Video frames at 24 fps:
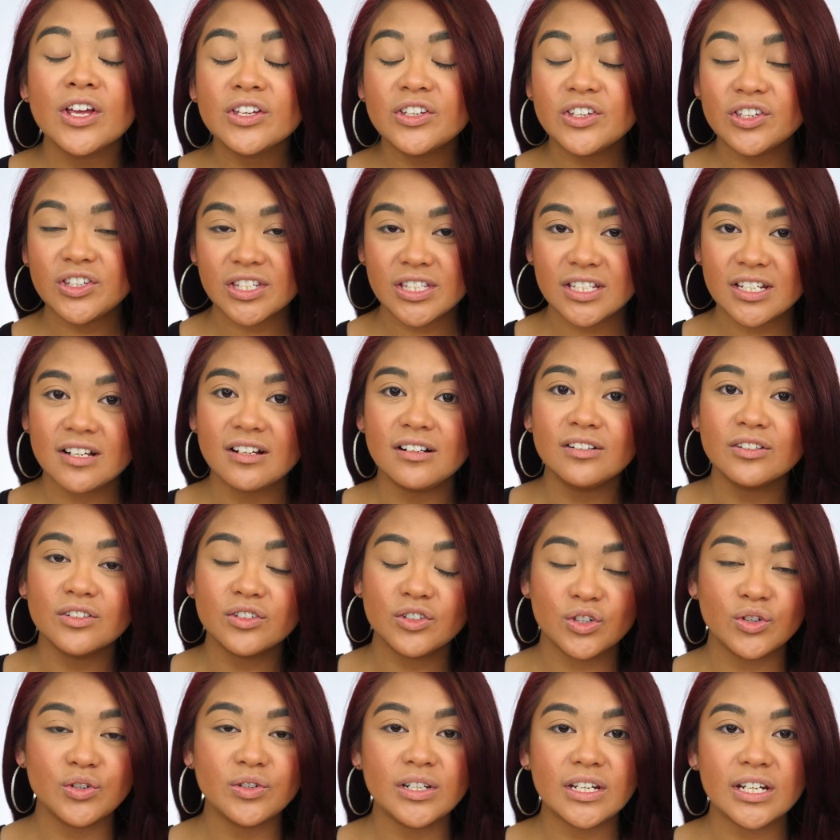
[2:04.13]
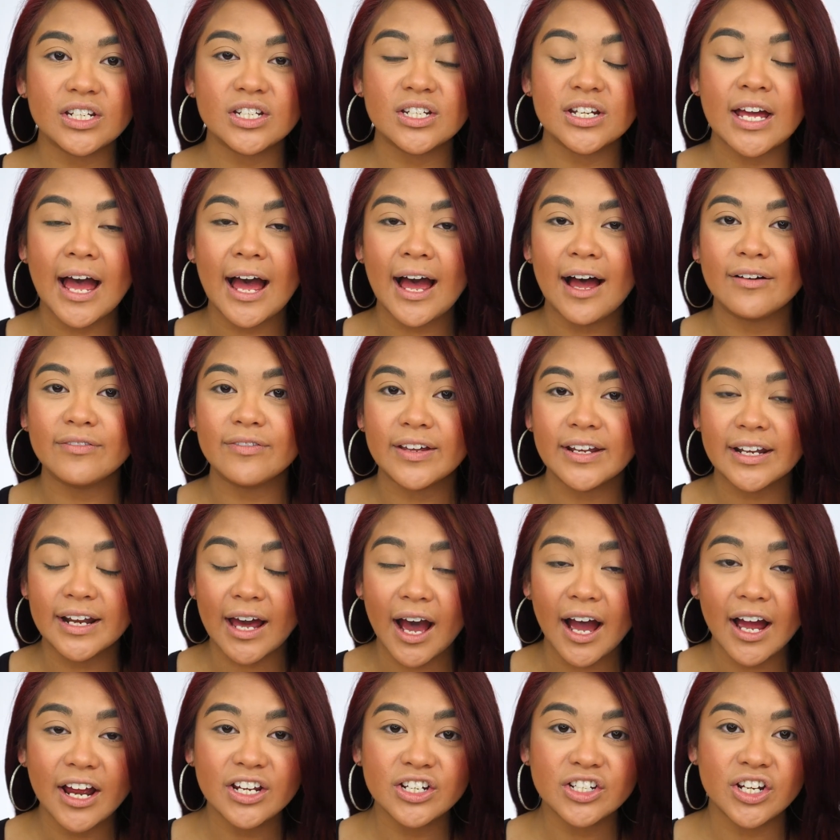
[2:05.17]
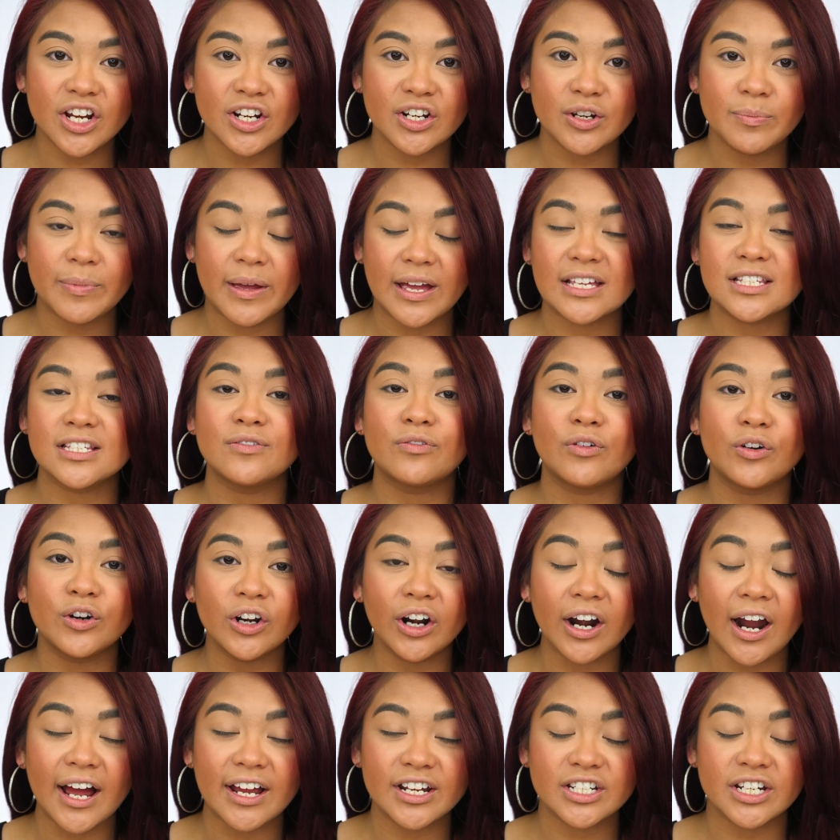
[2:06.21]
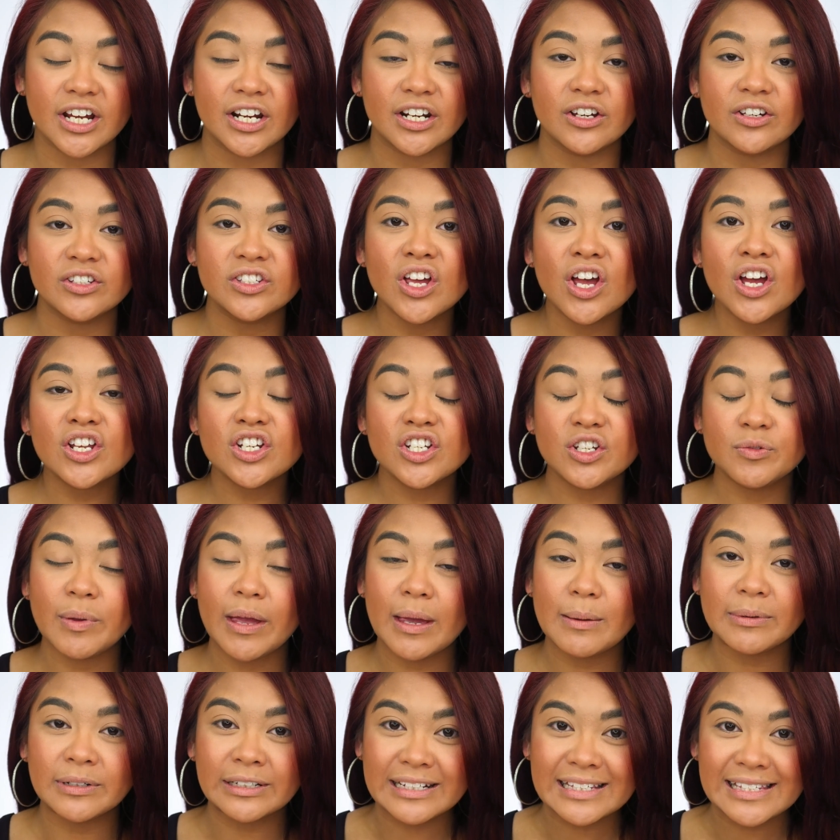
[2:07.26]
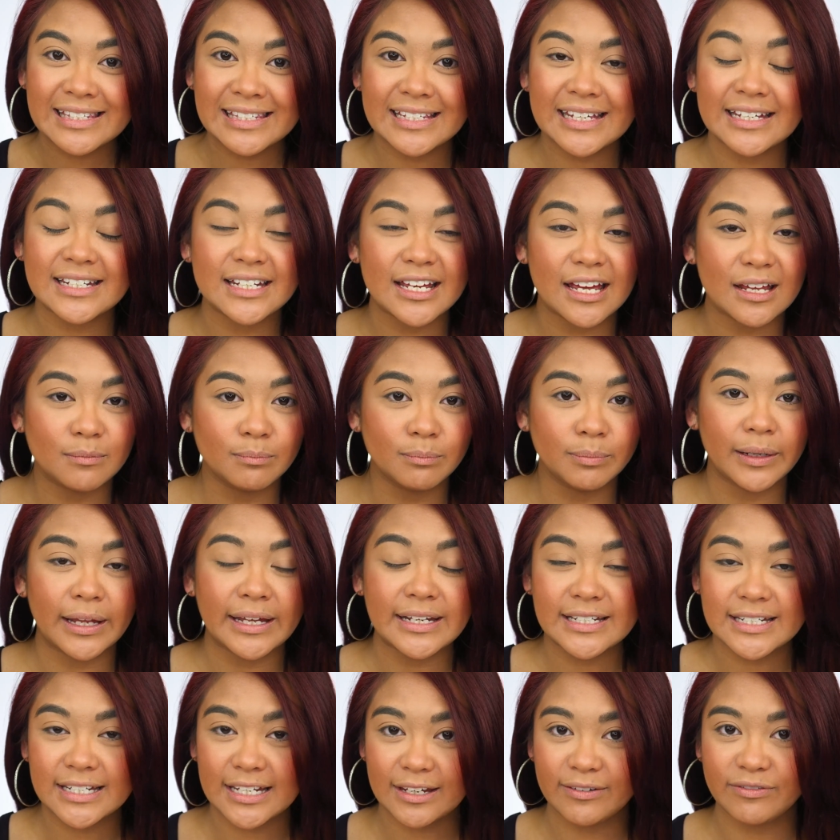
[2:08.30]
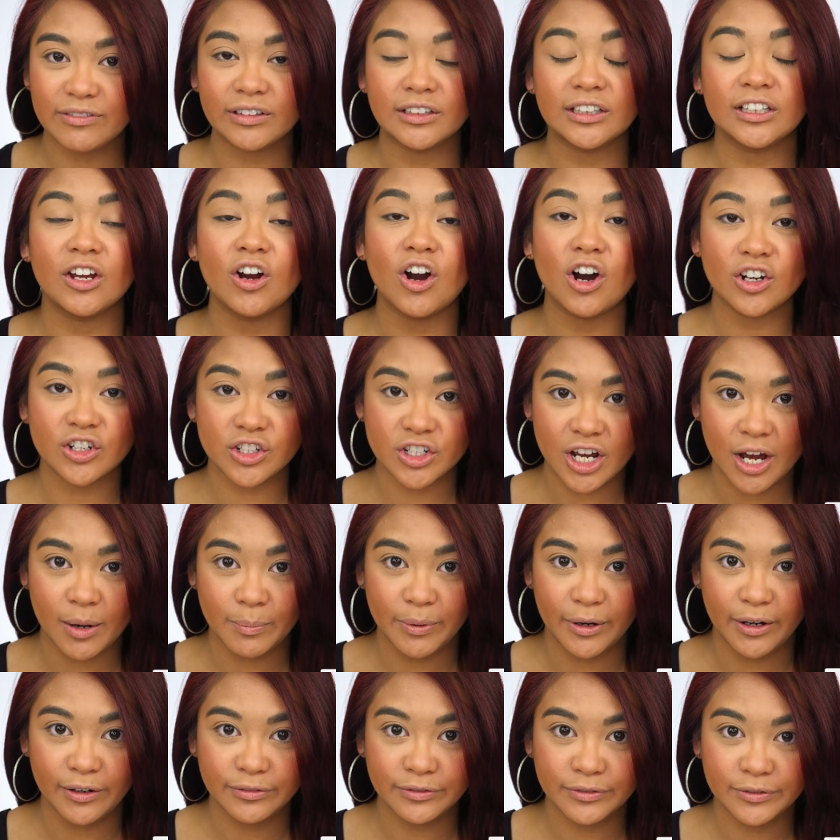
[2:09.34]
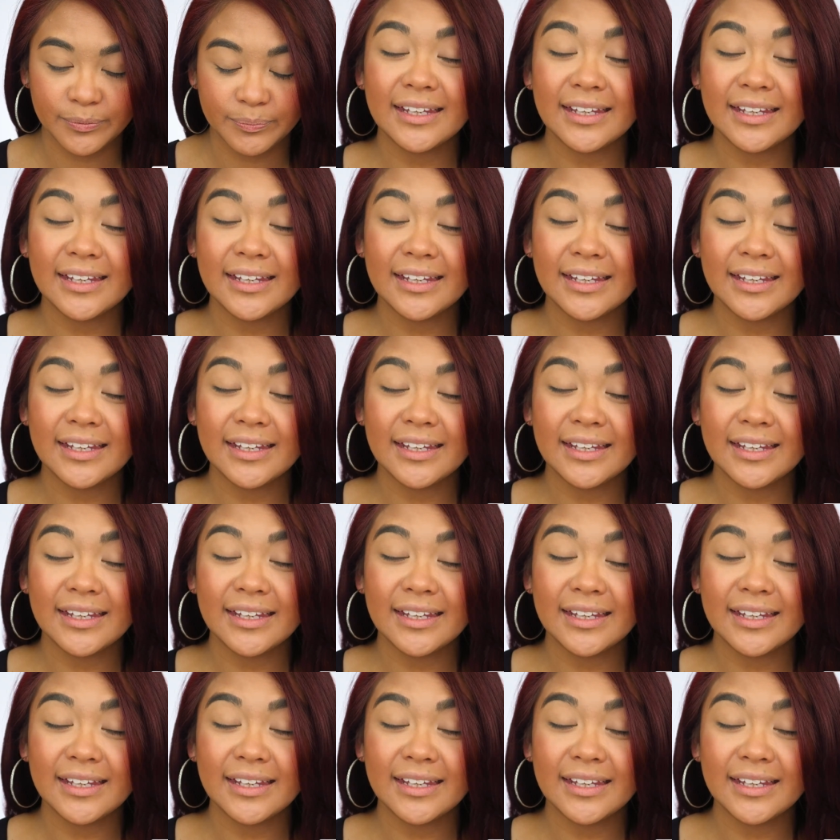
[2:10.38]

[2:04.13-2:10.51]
you still do need to have an eyeshadow base for your eyeshadows to be able to sit and blend evenly on top of.